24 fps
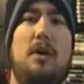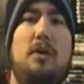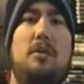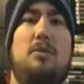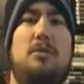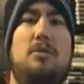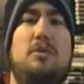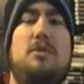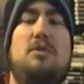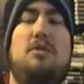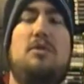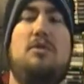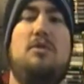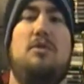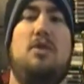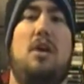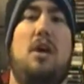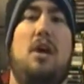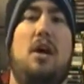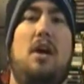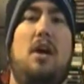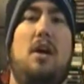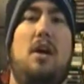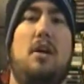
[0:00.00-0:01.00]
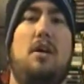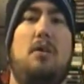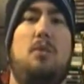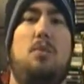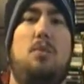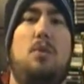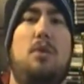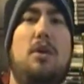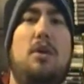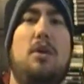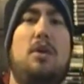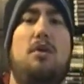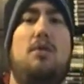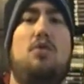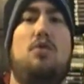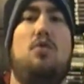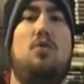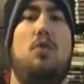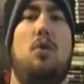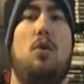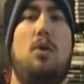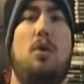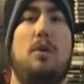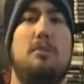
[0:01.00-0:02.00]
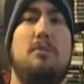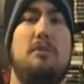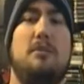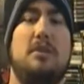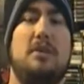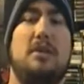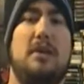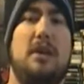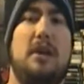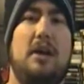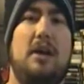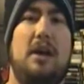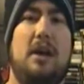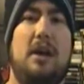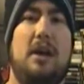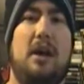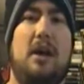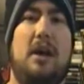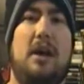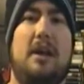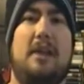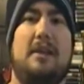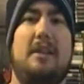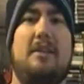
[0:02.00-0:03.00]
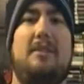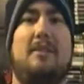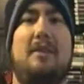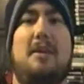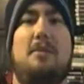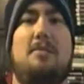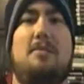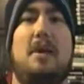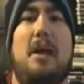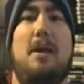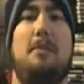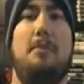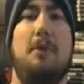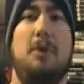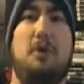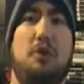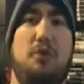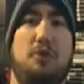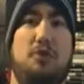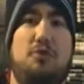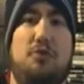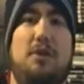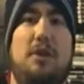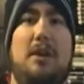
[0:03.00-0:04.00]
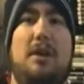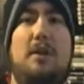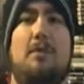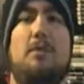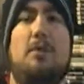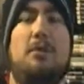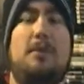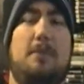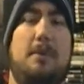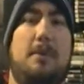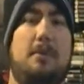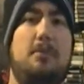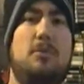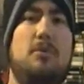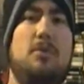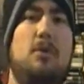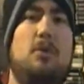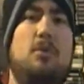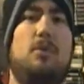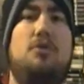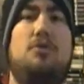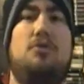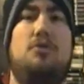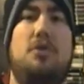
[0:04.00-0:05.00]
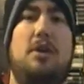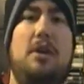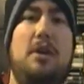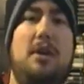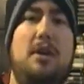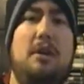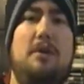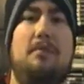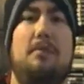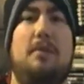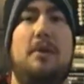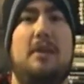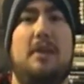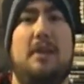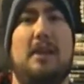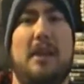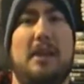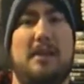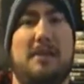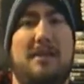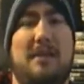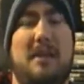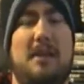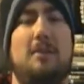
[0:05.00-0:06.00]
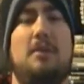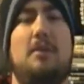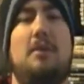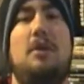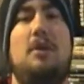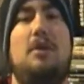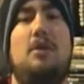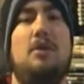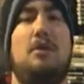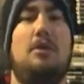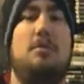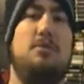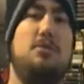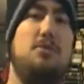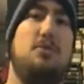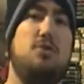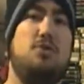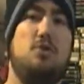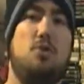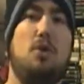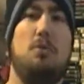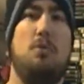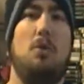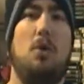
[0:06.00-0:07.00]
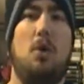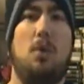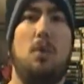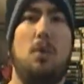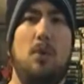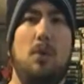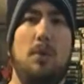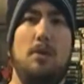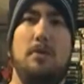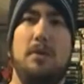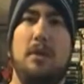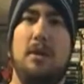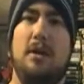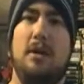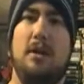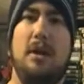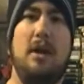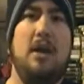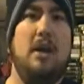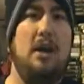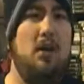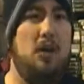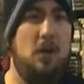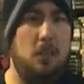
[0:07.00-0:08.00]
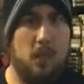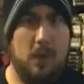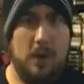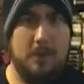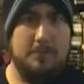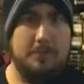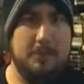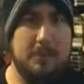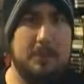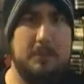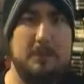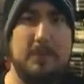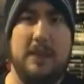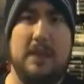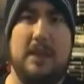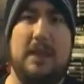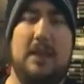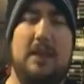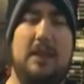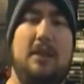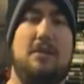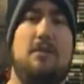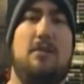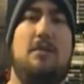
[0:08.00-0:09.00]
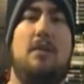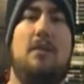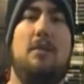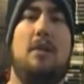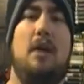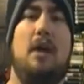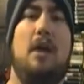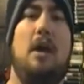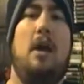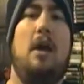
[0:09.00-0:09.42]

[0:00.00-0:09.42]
It was one of the storms at the same time of Katrina. Most people know Katrina, but that same year there was a storm called Wilma, wiped out the Keys.